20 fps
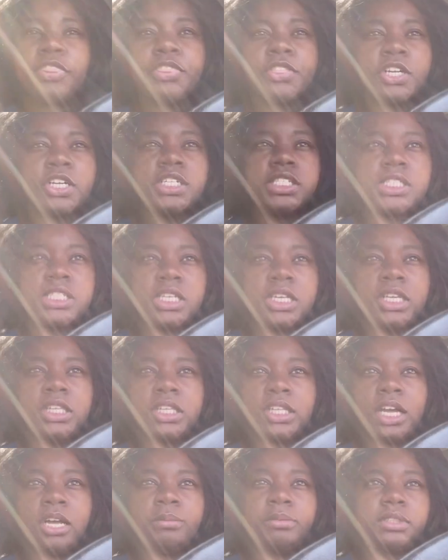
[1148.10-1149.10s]
13th,
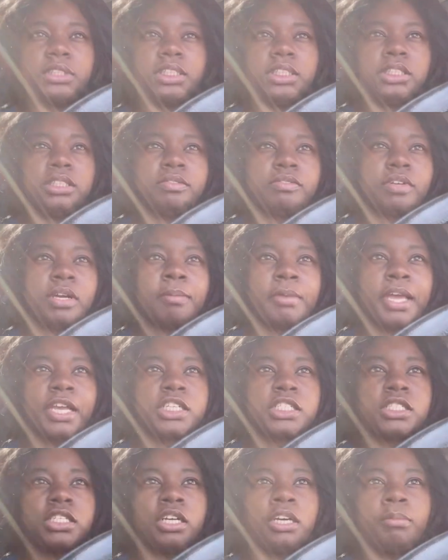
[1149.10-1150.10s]
I believe. I'm
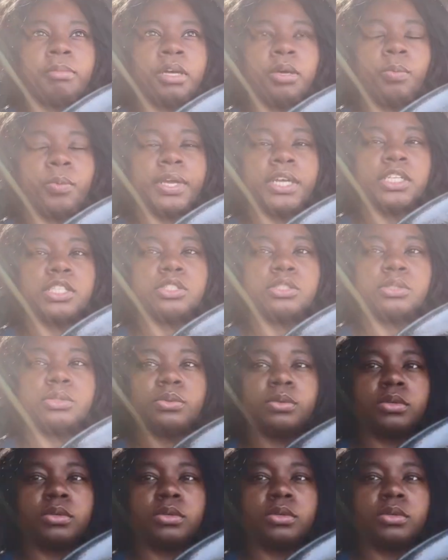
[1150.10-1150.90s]
actually on my way to